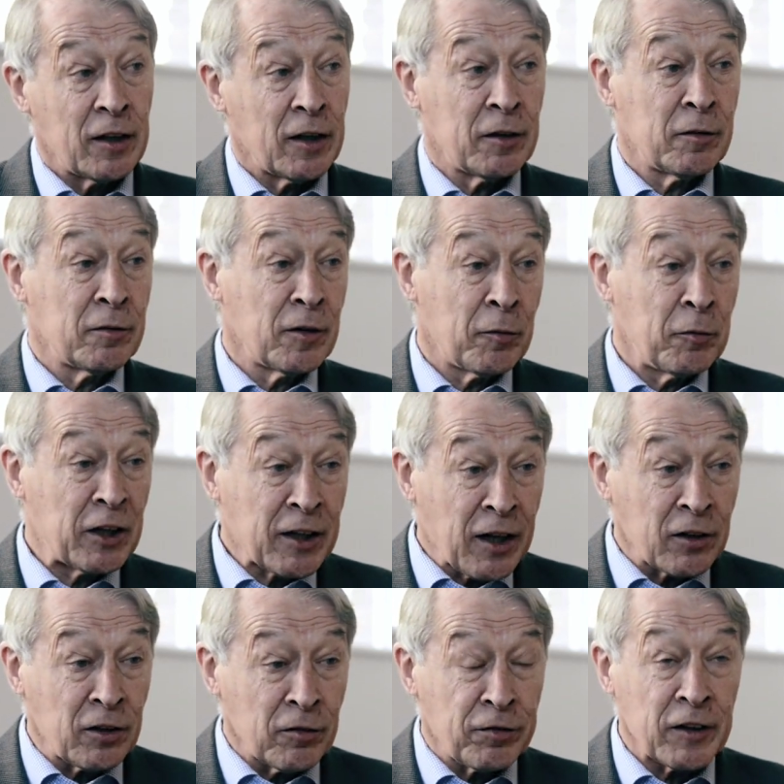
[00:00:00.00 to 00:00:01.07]
Um, I mean, a
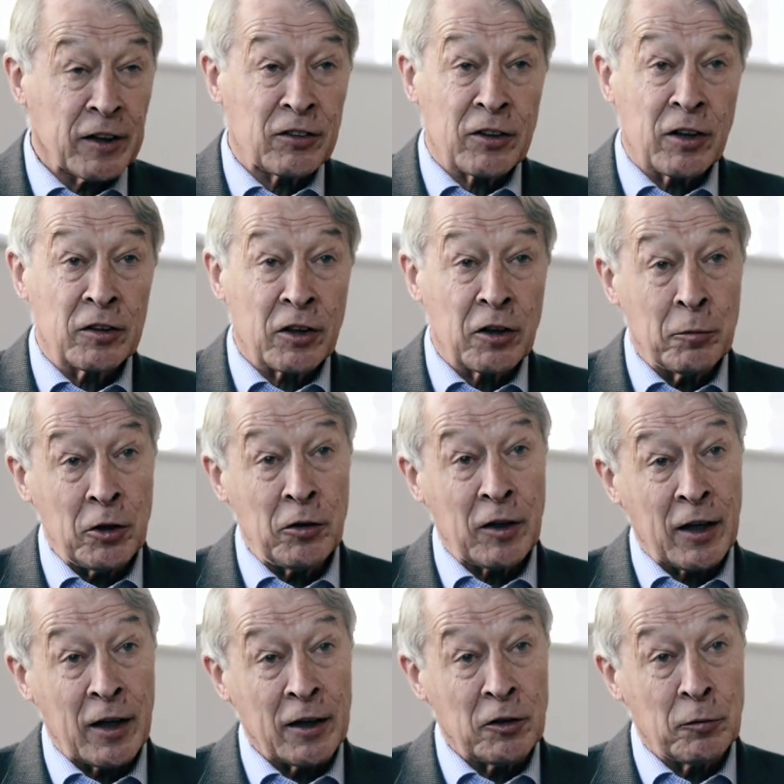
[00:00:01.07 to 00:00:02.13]
cuttlefish can
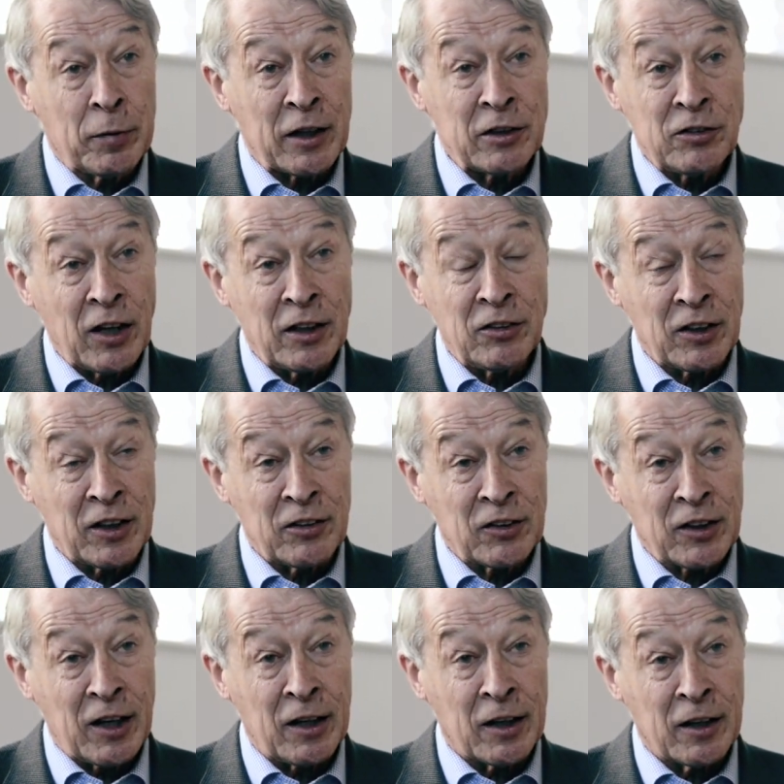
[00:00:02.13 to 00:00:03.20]
communicate by changing its
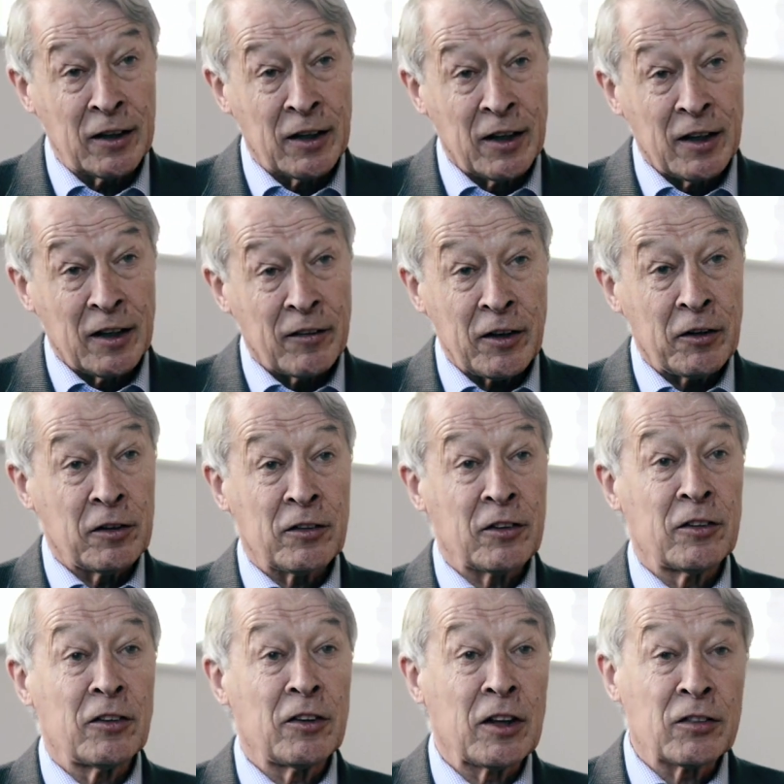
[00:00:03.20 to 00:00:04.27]
colour. There
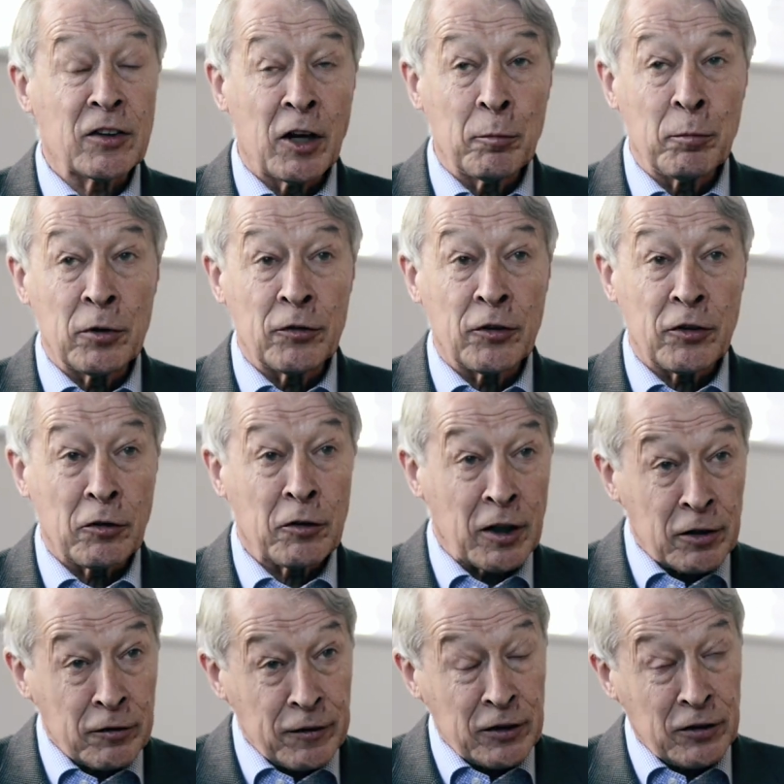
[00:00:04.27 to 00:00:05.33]
are examples, so
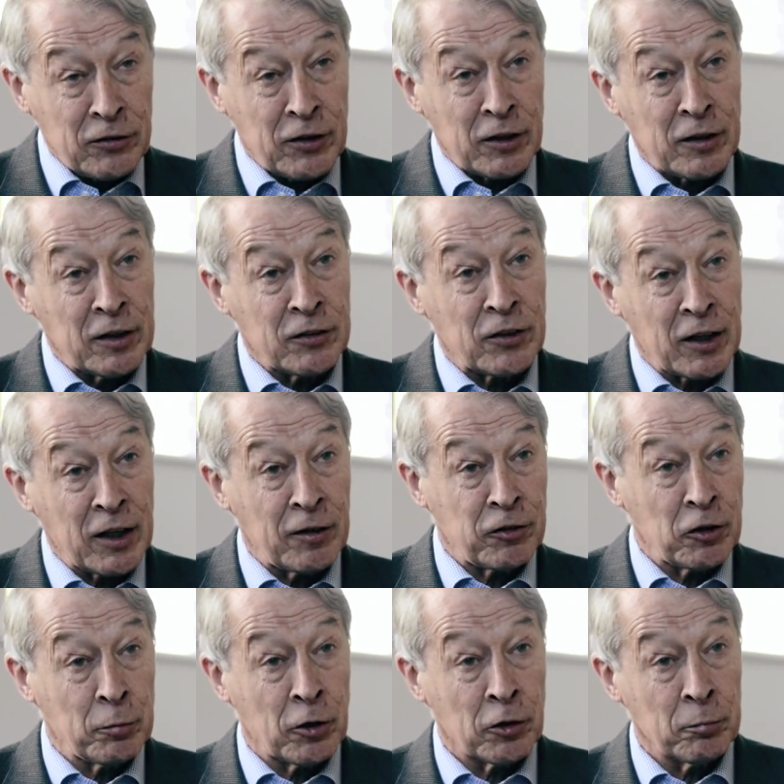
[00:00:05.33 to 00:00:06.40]
cuttlefish is a, is a
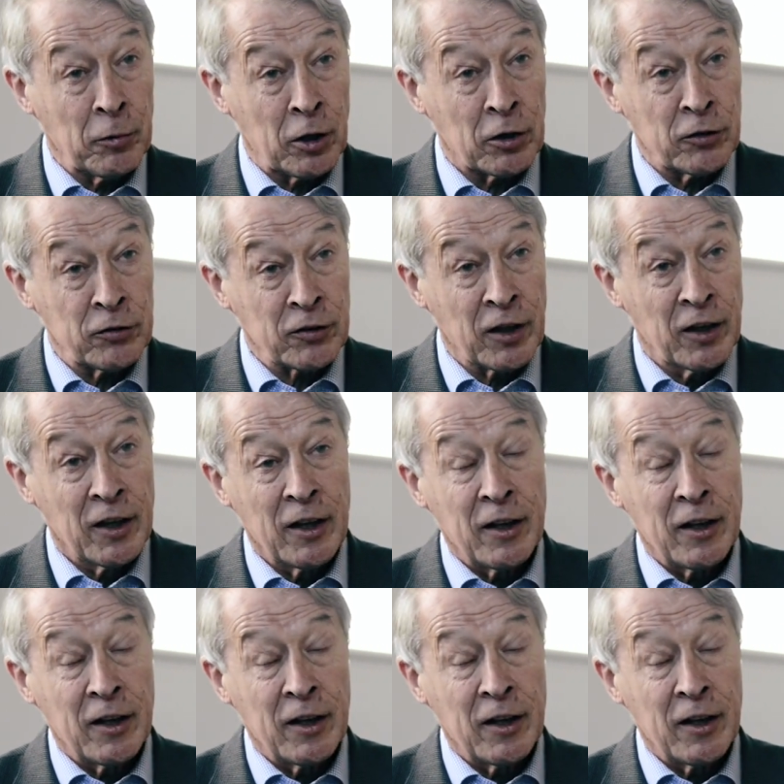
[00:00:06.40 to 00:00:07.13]
cephalopod mollusk.